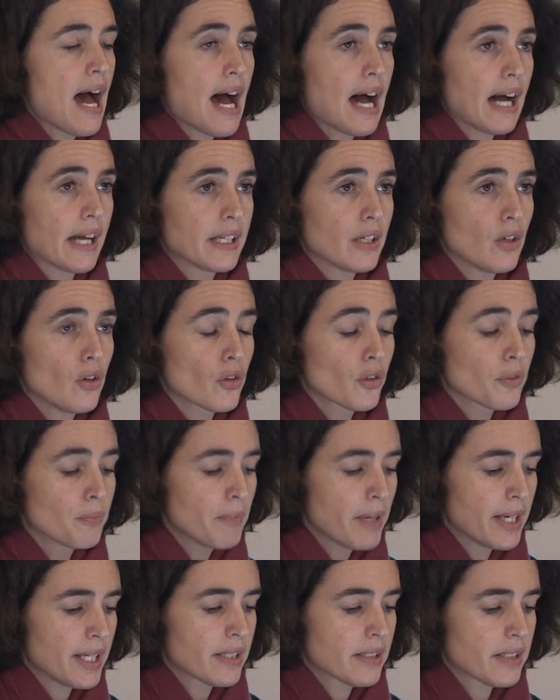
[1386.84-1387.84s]
an
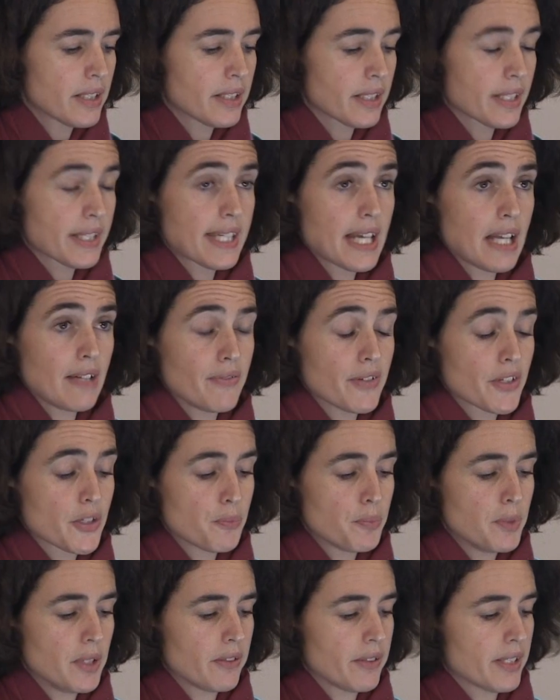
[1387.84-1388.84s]
augmented
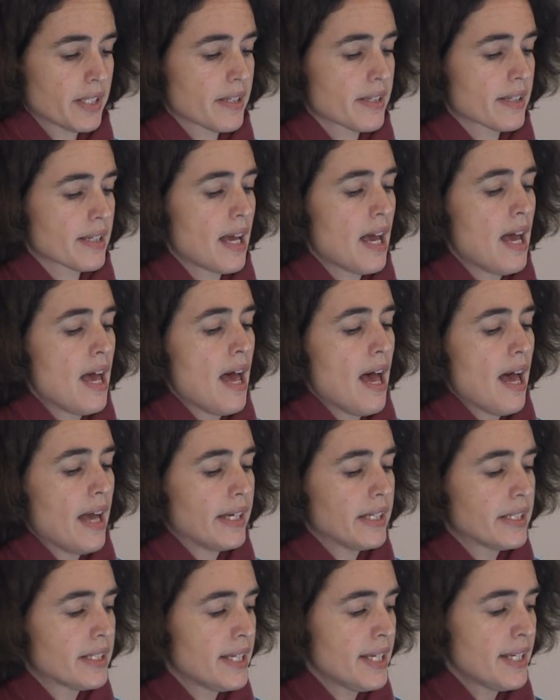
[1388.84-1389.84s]
self-experience.
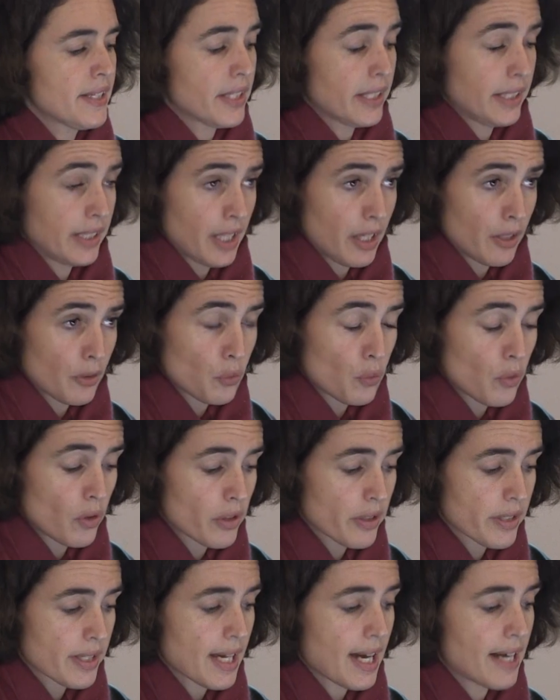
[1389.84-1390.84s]
It is, in her
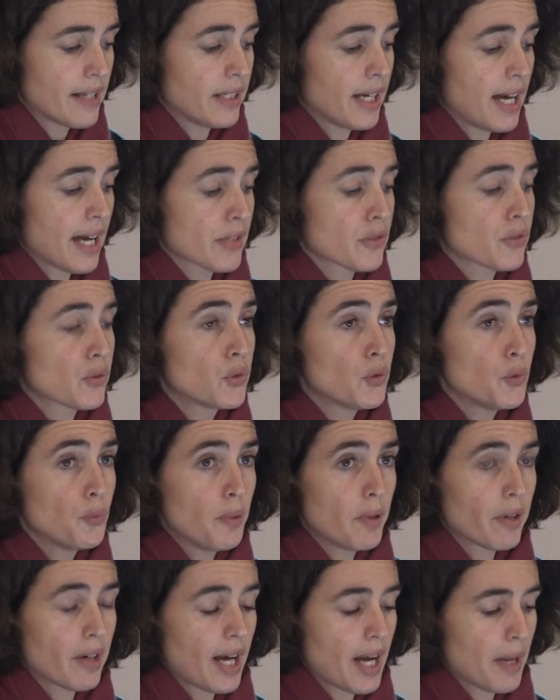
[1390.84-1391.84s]
words, a
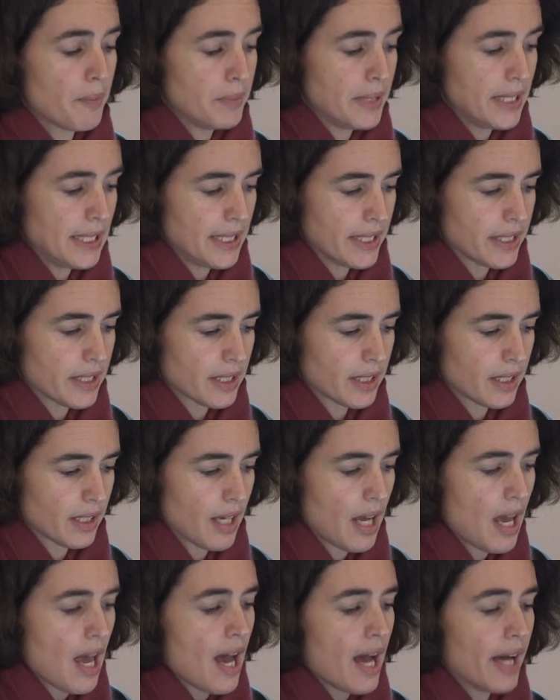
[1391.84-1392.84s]
super ability.
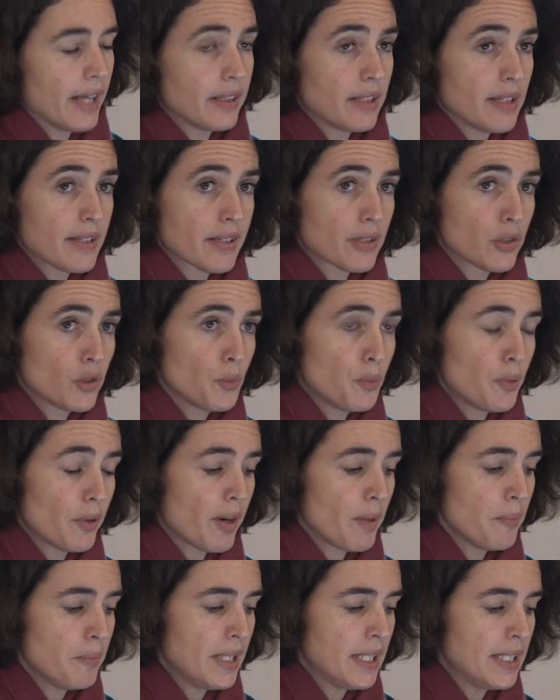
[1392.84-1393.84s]
And this
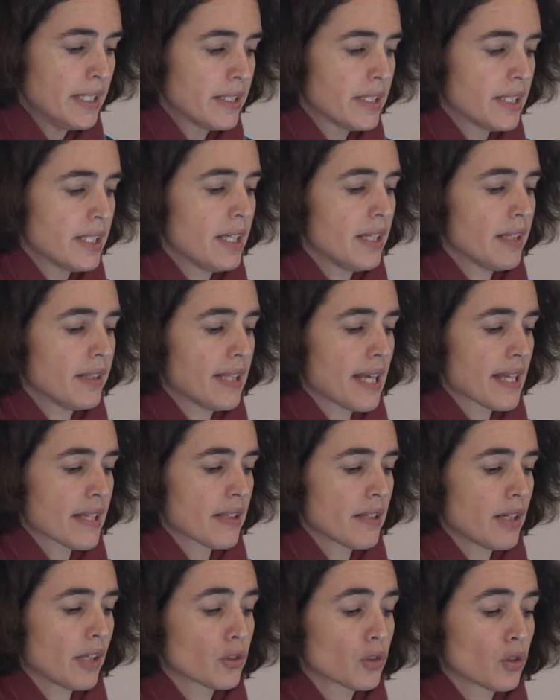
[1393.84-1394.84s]
super ability
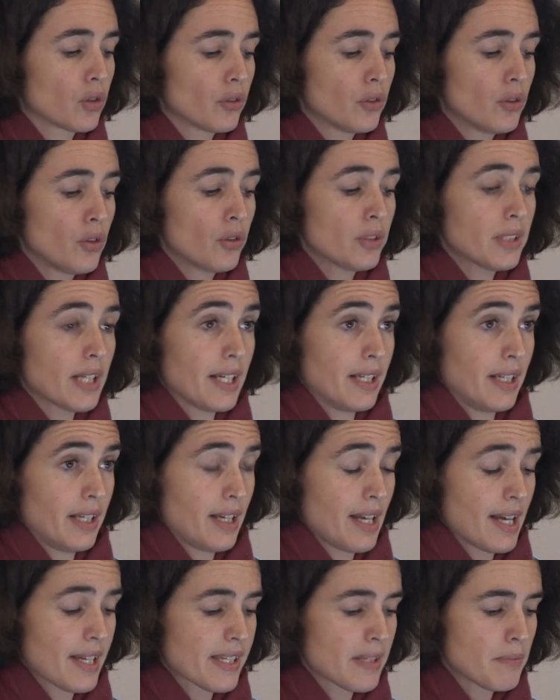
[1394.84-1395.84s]
does not connote an
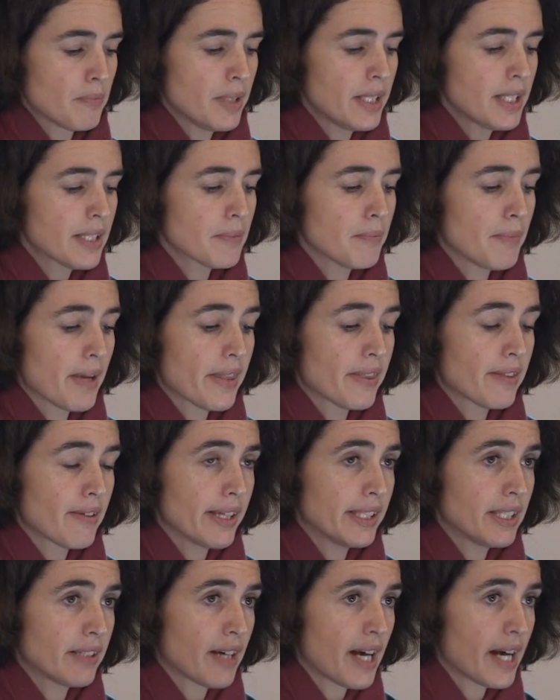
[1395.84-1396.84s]
enhancement, but
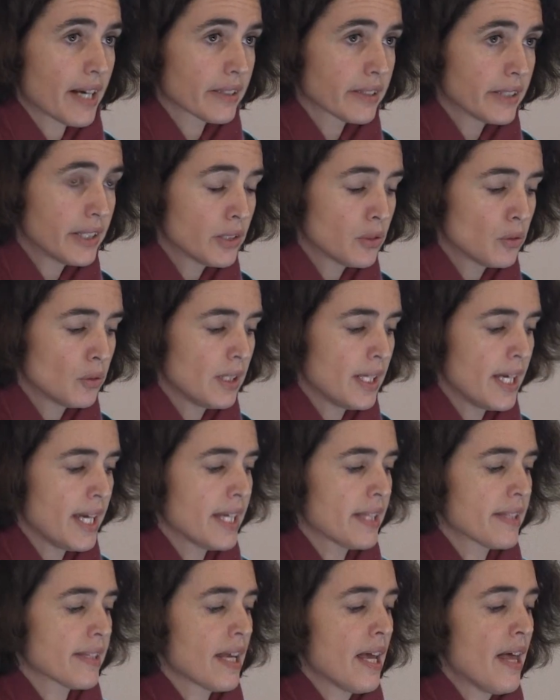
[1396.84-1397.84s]
rather
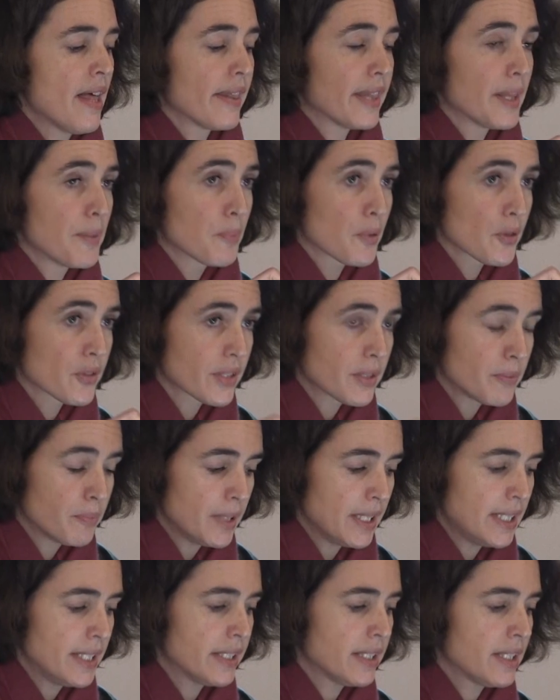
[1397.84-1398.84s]
articulates the
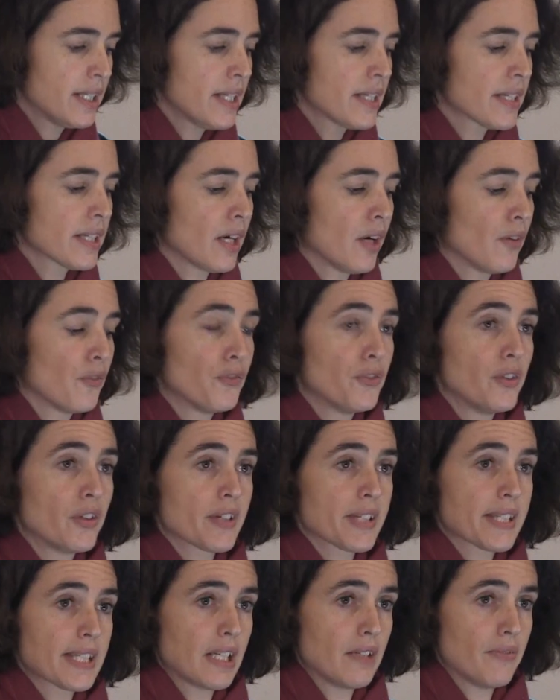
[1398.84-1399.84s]
possibilities of
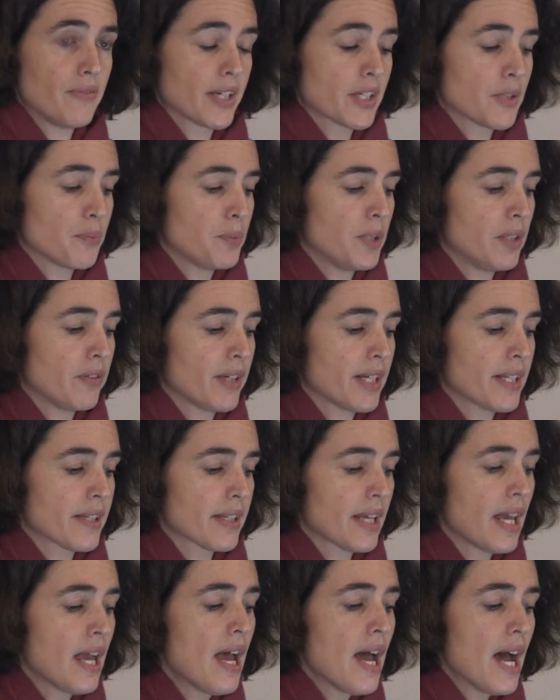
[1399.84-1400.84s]
her
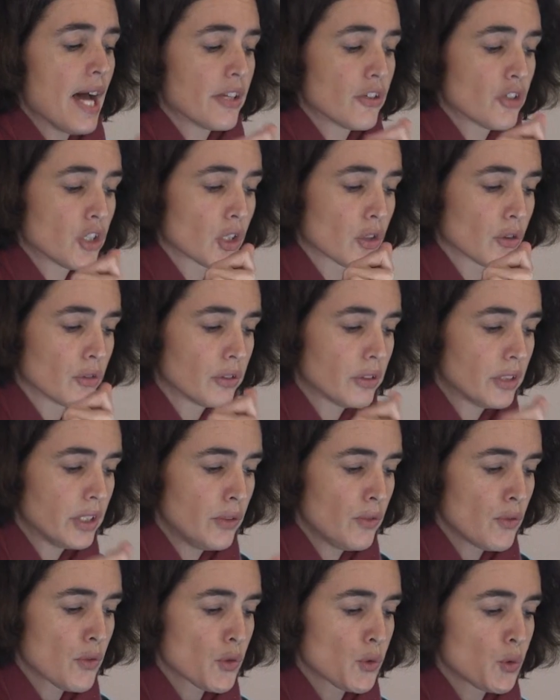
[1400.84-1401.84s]
self-experience. And she
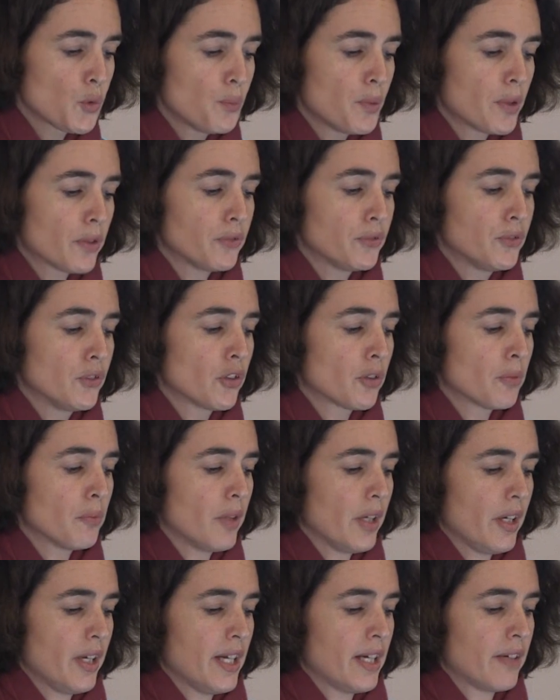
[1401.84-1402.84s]
continues to
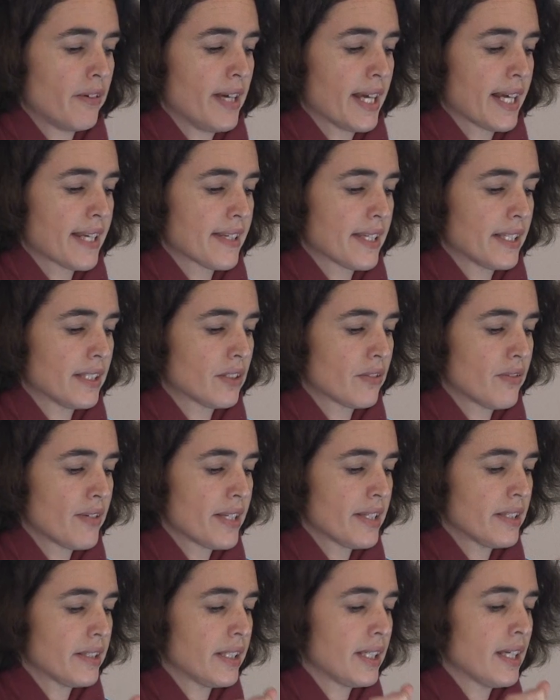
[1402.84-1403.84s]
perform her
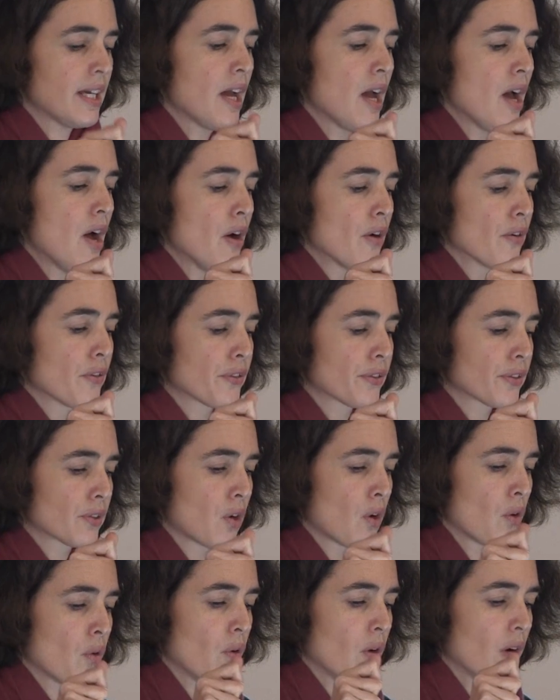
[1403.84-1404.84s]
eccentricity
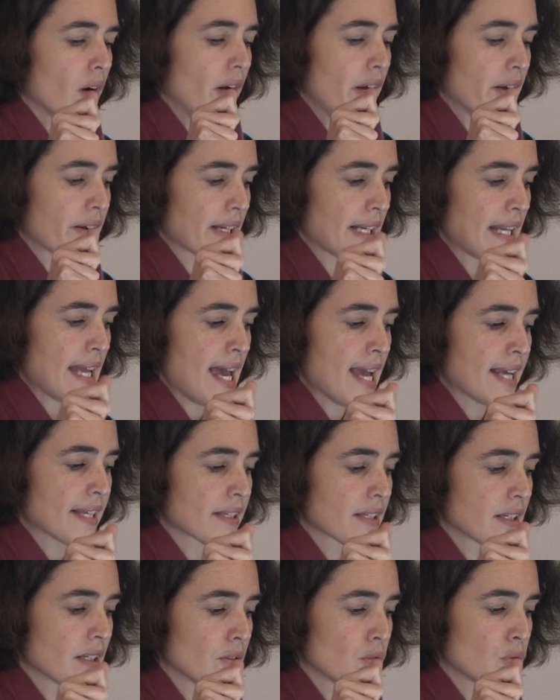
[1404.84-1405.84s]
through her
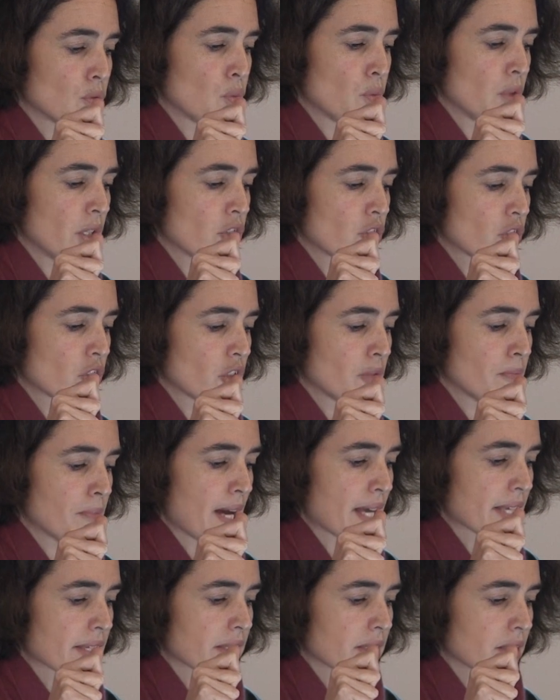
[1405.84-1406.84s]
legs, to which she
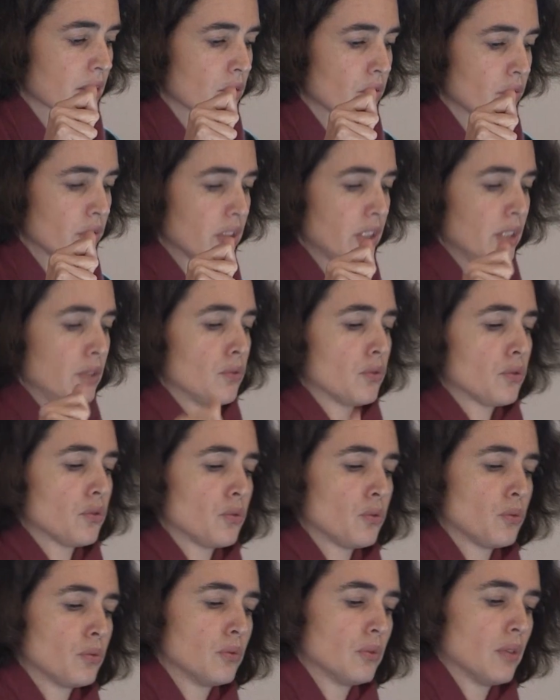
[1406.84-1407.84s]
must continue
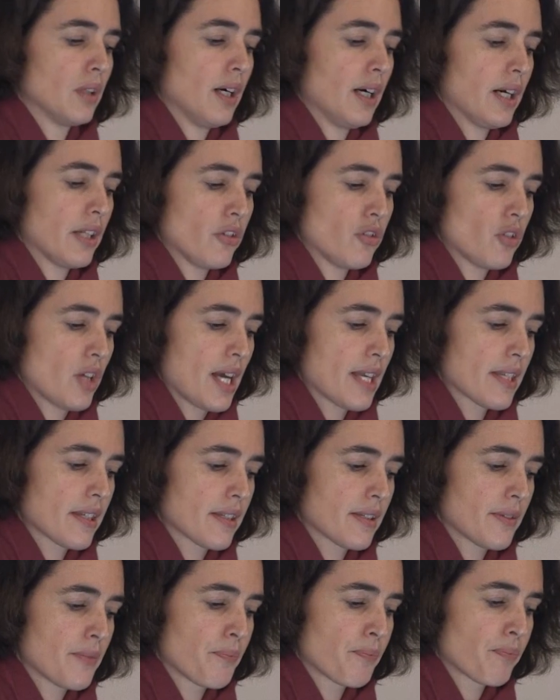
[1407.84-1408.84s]
to adjust.